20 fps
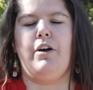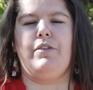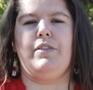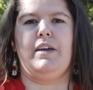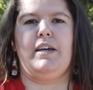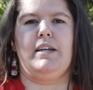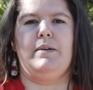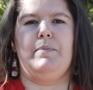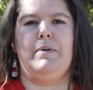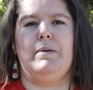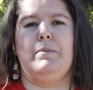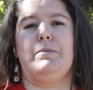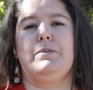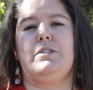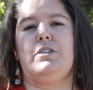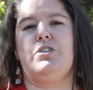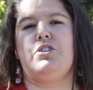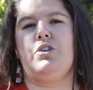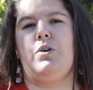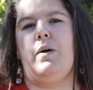Are they going to be able
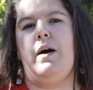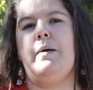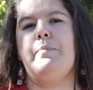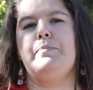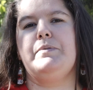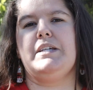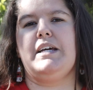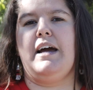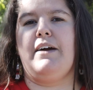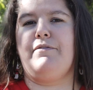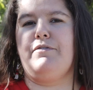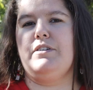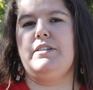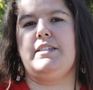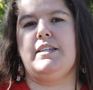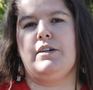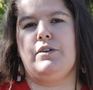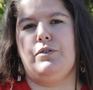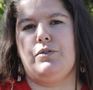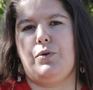to show up to every
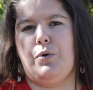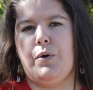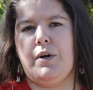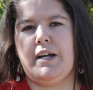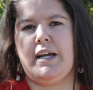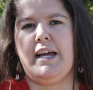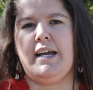single court